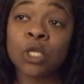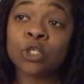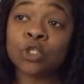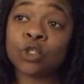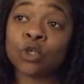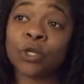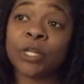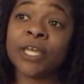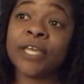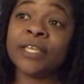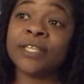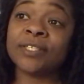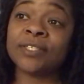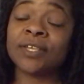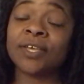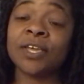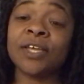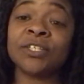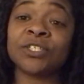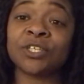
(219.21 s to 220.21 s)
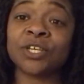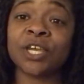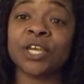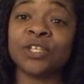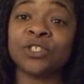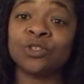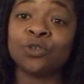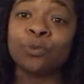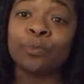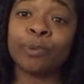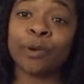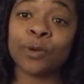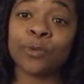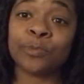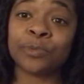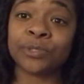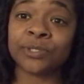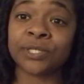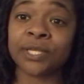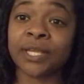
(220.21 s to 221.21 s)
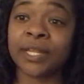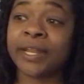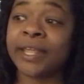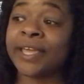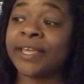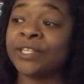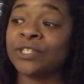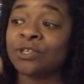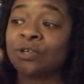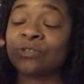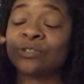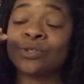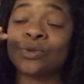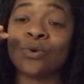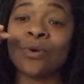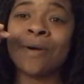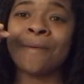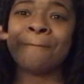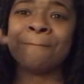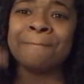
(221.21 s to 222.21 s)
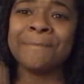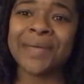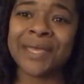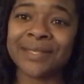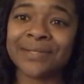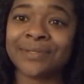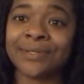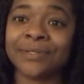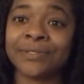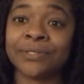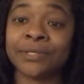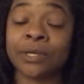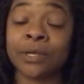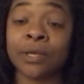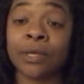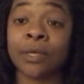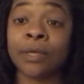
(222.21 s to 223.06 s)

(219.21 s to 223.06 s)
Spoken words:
So that is an educational purpose, and that is also a message.